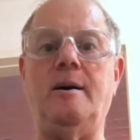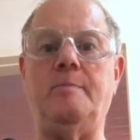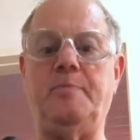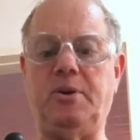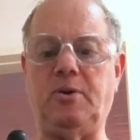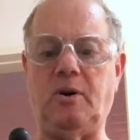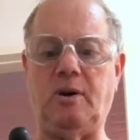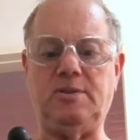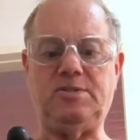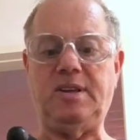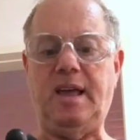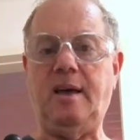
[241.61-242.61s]

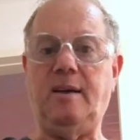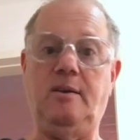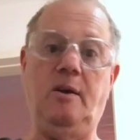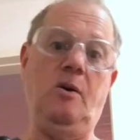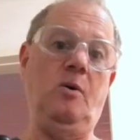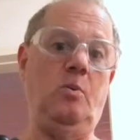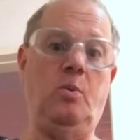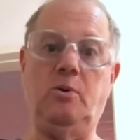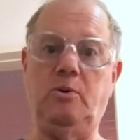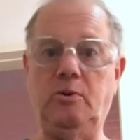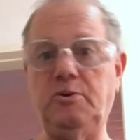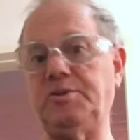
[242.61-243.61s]
because, again, we're
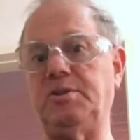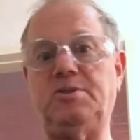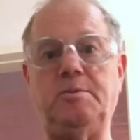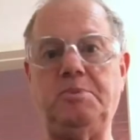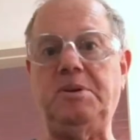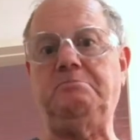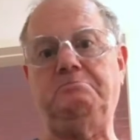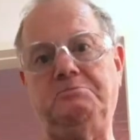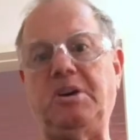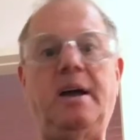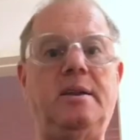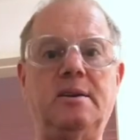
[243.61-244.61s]
used to simply
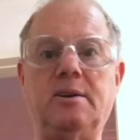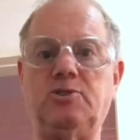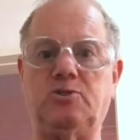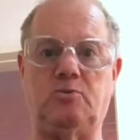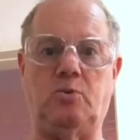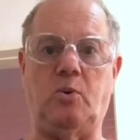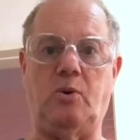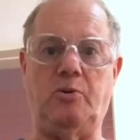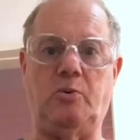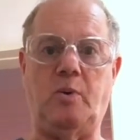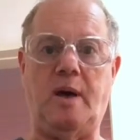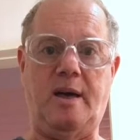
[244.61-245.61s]
tightening a screw all
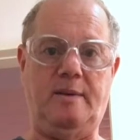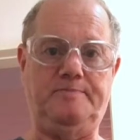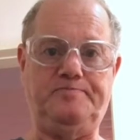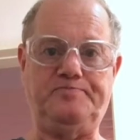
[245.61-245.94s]
the way.